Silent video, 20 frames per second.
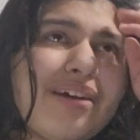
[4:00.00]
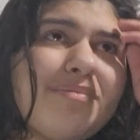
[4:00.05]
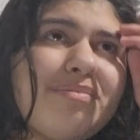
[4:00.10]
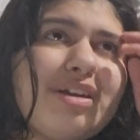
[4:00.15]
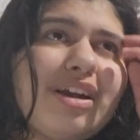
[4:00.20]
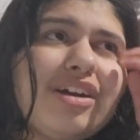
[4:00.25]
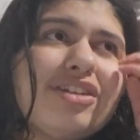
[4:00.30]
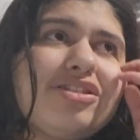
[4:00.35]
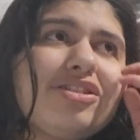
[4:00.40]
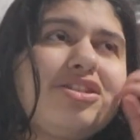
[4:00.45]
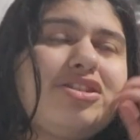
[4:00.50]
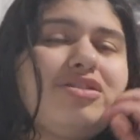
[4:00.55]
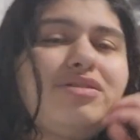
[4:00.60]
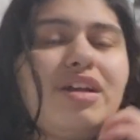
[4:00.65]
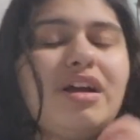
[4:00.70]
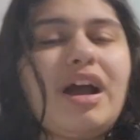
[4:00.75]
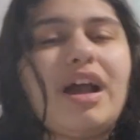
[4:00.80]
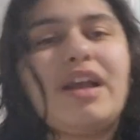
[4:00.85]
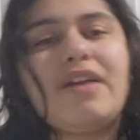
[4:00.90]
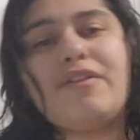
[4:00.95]
Because, from
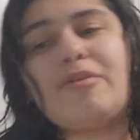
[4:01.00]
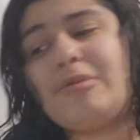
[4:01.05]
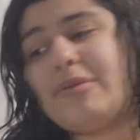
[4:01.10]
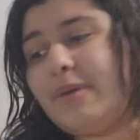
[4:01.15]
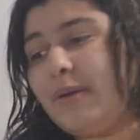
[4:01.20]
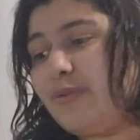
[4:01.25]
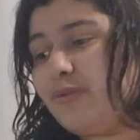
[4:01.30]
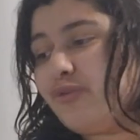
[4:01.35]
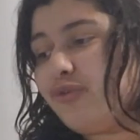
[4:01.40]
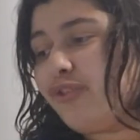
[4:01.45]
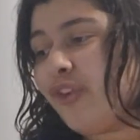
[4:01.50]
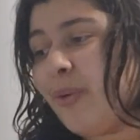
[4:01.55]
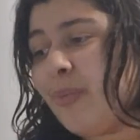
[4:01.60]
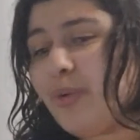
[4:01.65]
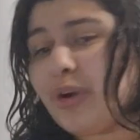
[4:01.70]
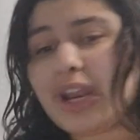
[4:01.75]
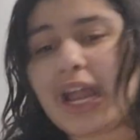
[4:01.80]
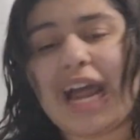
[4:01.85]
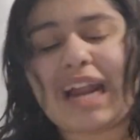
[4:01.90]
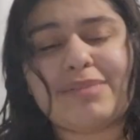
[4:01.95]
what
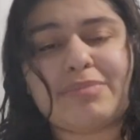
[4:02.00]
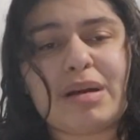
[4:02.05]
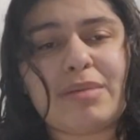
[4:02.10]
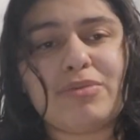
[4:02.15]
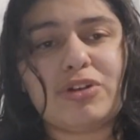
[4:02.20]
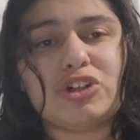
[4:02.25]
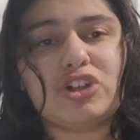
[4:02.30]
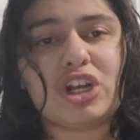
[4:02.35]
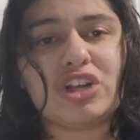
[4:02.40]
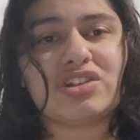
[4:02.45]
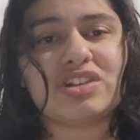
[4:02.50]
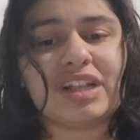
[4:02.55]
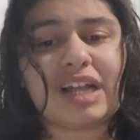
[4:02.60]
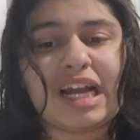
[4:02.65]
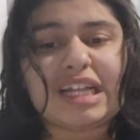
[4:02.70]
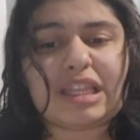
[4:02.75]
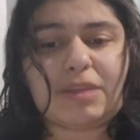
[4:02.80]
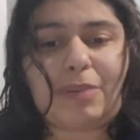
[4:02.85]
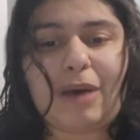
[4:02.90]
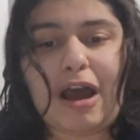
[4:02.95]
I remember, Justin
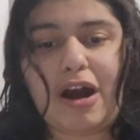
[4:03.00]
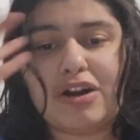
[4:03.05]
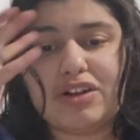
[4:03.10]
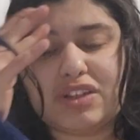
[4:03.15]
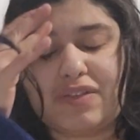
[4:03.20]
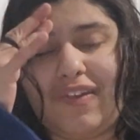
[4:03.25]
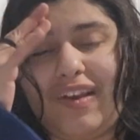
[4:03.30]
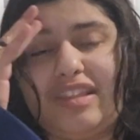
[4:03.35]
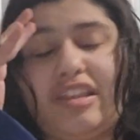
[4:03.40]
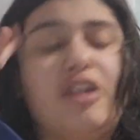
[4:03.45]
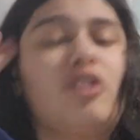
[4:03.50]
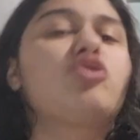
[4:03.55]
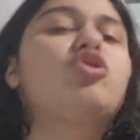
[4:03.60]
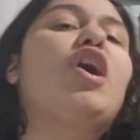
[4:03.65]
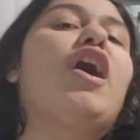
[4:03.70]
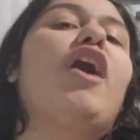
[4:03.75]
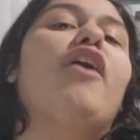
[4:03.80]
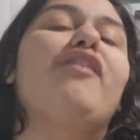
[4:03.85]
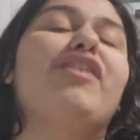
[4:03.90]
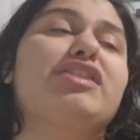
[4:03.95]
got the powers of, like the
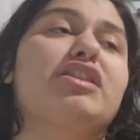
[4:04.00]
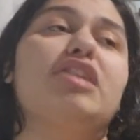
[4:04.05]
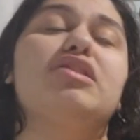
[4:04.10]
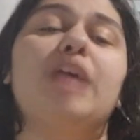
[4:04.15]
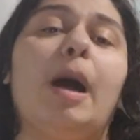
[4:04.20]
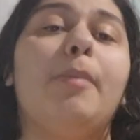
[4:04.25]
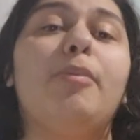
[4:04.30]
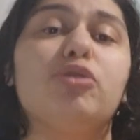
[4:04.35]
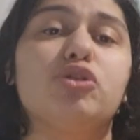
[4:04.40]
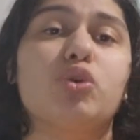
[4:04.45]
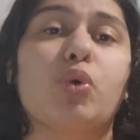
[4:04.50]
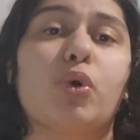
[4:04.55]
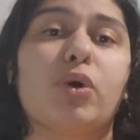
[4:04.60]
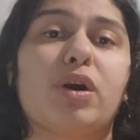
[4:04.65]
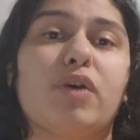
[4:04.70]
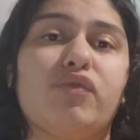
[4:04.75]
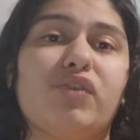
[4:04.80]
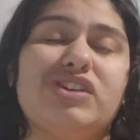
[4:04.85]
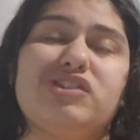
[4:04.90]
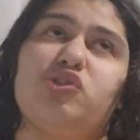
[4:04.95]
Dumbledore
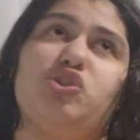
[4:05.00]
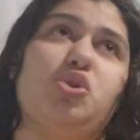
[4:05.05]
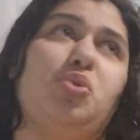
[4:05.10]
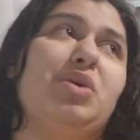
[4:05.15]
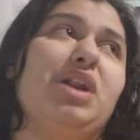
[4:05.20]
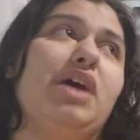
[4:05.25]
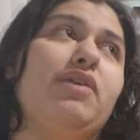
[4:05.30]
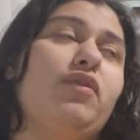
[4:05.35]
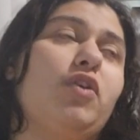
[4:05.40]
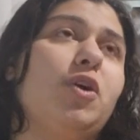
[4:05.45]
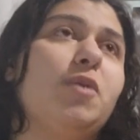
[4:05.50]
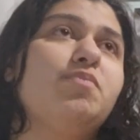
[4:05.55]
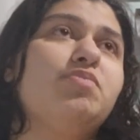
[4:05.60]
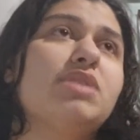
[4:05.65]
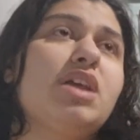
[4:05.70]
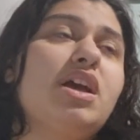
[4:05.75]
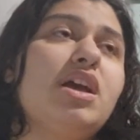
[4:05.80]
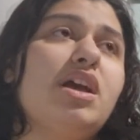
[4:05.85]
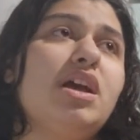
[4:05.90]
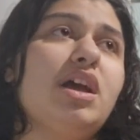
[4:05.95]
of wizards or whatever.
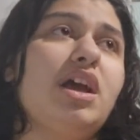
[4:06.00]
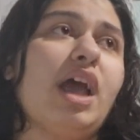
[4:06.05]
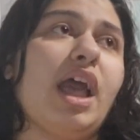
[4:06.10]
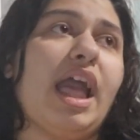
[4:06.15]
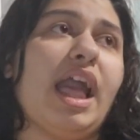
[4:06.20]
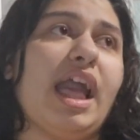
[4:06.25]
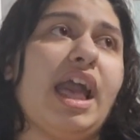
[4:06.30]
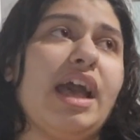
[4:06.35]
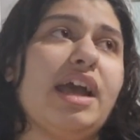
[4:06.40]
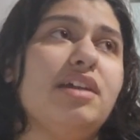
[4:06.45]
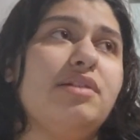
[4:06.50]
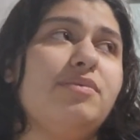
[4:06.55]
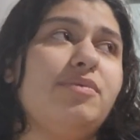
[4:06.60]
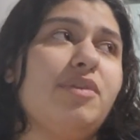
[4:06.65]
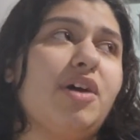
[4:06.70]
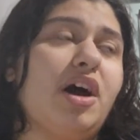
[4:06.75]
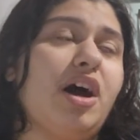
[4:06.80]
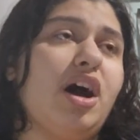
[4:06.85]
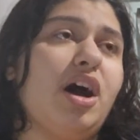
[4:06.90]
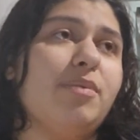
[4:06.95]
And,
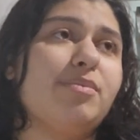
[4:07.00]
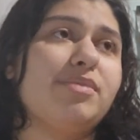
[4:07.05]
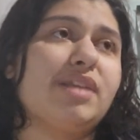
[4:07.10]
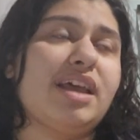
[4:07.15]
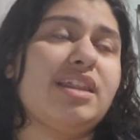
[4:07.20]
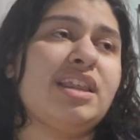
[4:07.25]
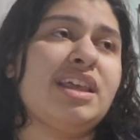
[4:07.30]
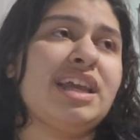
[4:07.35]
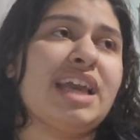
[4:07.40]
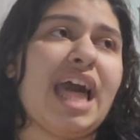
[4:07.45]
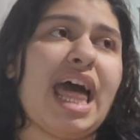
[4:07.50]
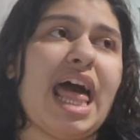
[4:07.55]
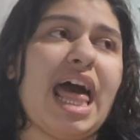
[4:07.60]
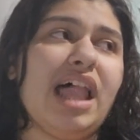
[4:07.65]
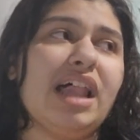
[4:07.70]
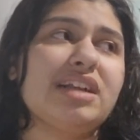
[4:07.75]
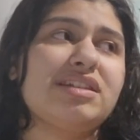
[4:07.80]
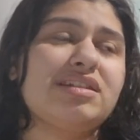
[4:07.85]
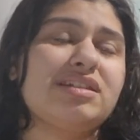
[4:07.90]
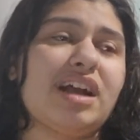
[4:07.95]
I think
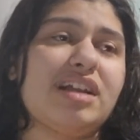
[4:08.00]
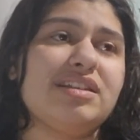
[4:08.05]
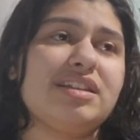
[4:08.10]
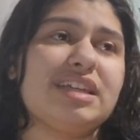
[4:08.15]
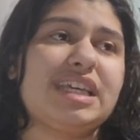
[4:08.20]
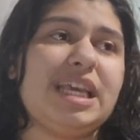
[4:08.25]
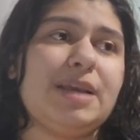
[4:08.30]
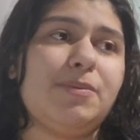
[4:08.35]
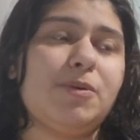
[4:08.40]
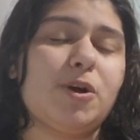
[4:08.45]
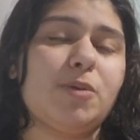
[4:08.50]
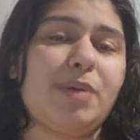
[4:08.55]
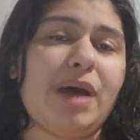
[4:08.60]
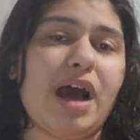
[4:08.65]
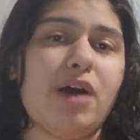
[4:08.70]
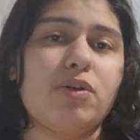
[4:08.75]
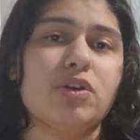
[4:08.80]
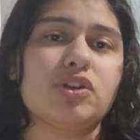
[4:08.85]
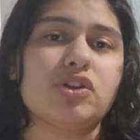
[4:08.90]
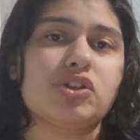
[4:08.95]
Alex got to keep her
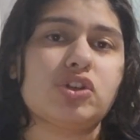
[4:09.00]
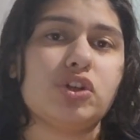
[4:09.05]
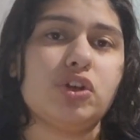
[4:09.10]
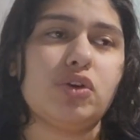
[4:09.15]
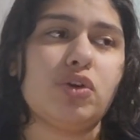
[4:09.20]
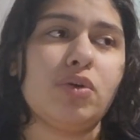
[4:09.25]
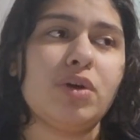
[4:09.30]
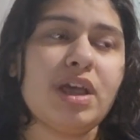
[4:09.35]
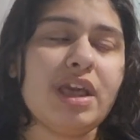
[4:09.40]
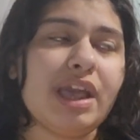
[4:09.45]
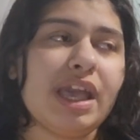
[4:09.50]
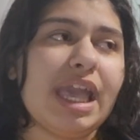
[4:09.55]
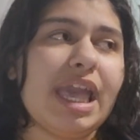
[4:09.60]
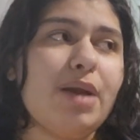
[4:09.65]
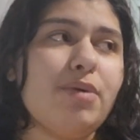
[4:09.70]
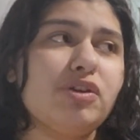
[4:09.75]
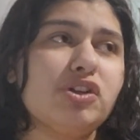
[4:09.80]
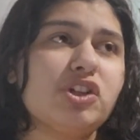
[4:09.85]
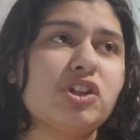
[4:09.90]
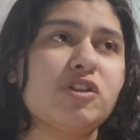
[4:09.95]
powers, too.
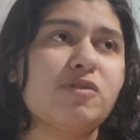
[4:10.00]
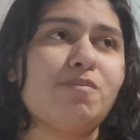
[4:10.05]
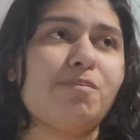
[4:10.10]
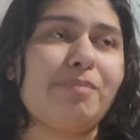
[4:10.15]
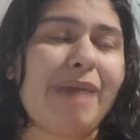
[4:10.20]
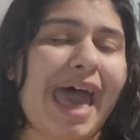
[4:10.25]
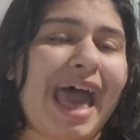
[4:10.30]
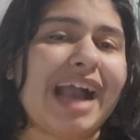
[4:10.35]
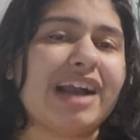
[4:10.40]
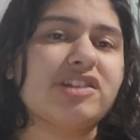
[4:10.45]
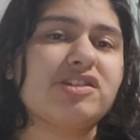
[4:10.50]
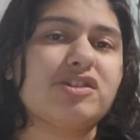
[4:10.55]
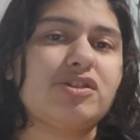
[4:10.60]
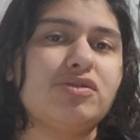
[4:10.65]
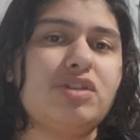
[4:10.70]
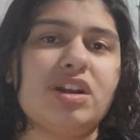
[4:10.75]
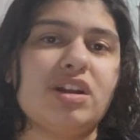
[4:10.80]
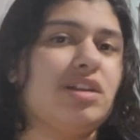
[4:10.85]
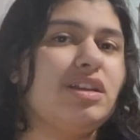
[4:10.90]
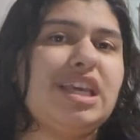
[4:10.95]
It was just Max who
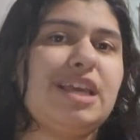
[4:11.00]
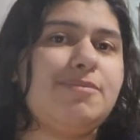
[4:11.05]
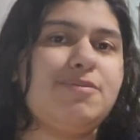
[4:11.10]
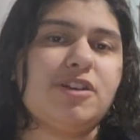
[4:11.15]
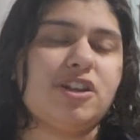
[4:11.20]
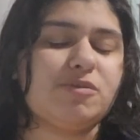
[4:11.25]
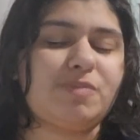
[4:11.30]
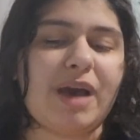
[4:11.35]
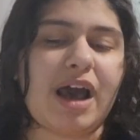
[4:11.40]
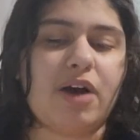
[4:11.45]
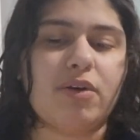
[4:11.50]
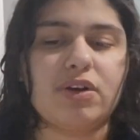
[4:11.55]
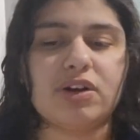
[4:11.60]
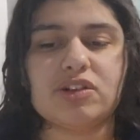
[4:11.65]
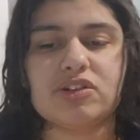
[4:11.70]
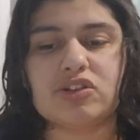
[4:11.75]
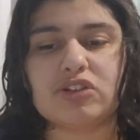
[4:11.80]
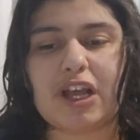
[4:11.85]
didn't keep his powers.